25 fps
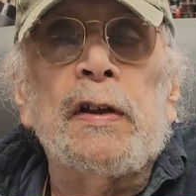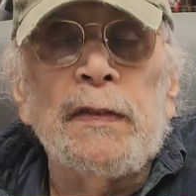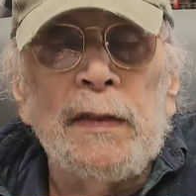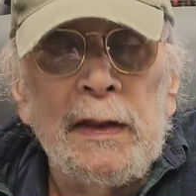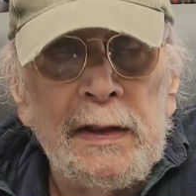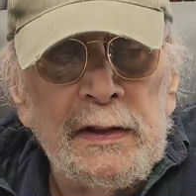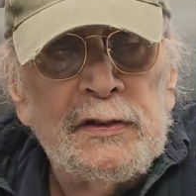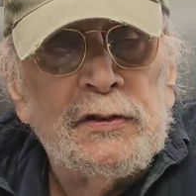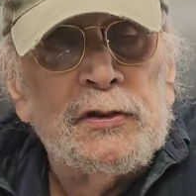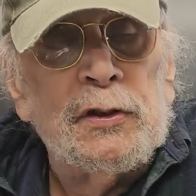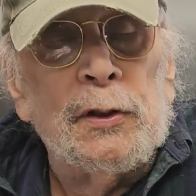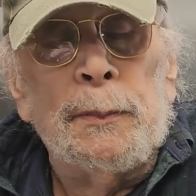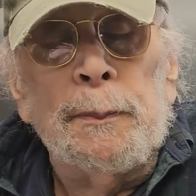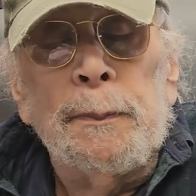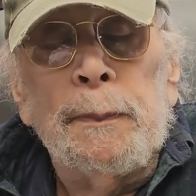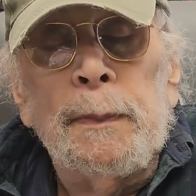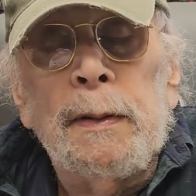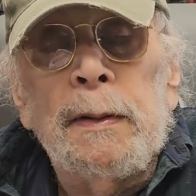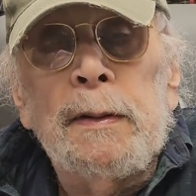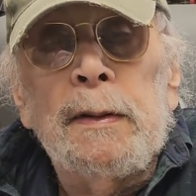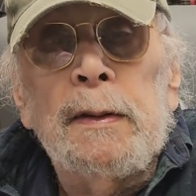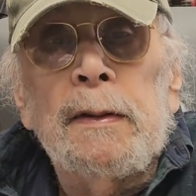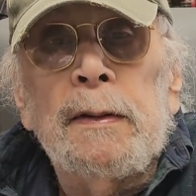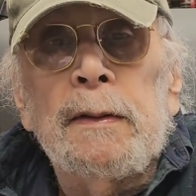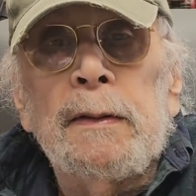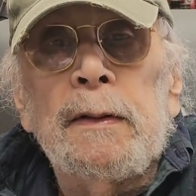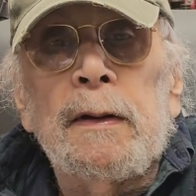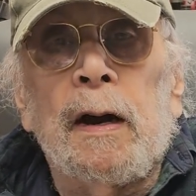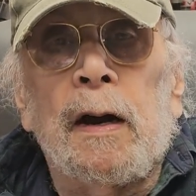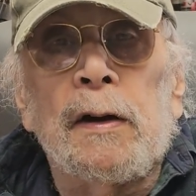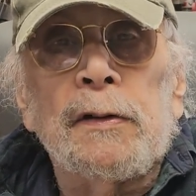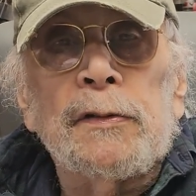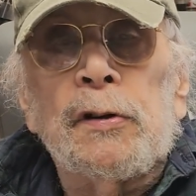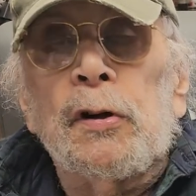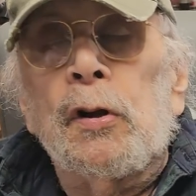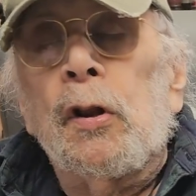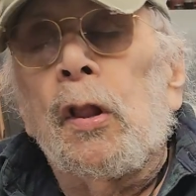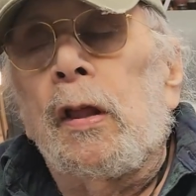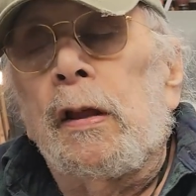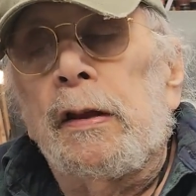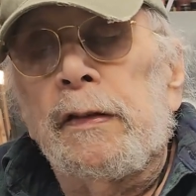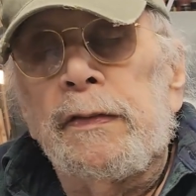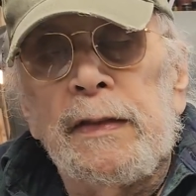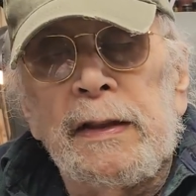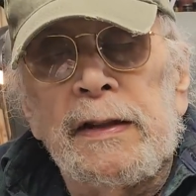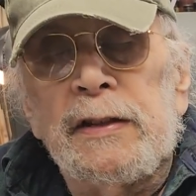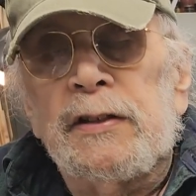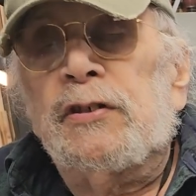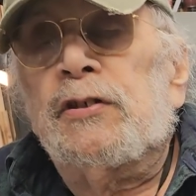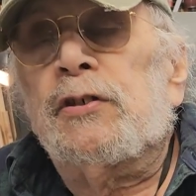and then some,
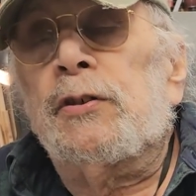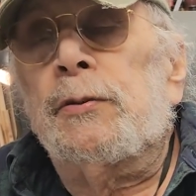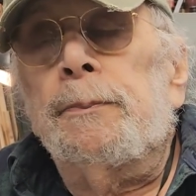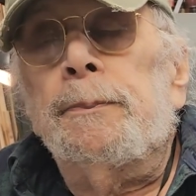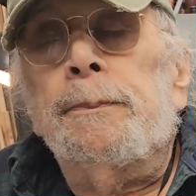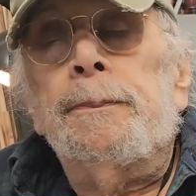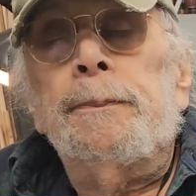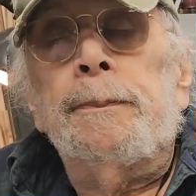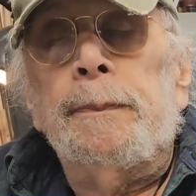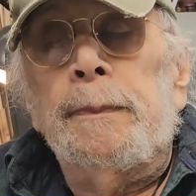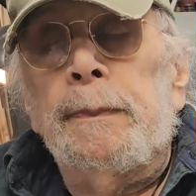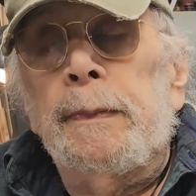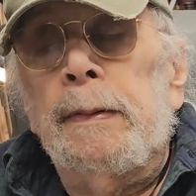underlined then some.